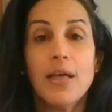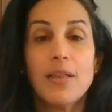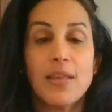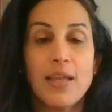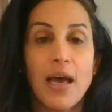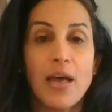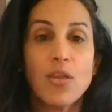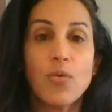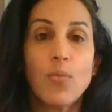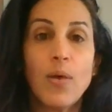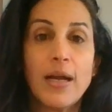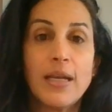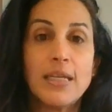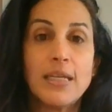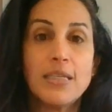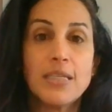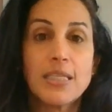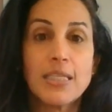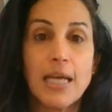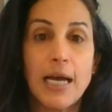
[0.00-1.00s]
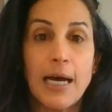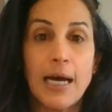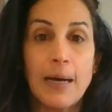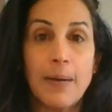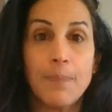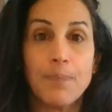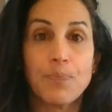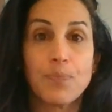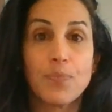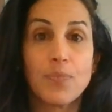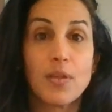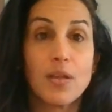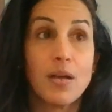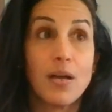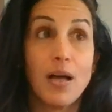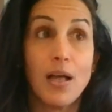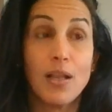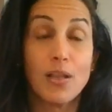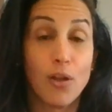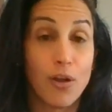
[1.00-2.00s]
The other one is,
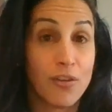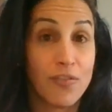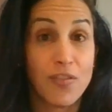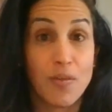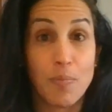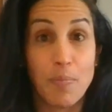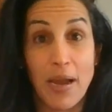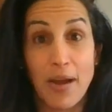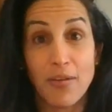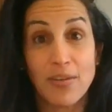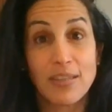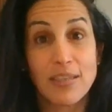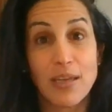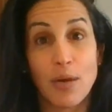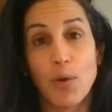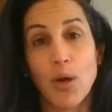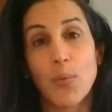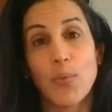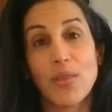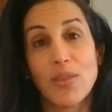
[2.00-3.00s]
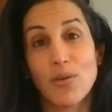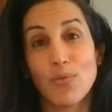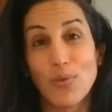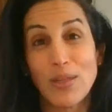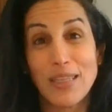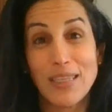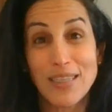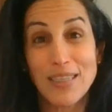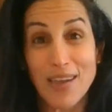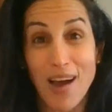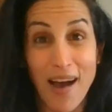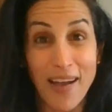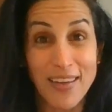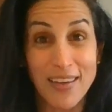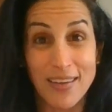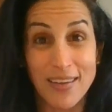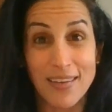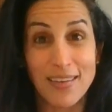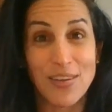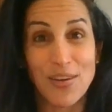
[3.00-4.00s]
a lot of the parents I work with are really tired.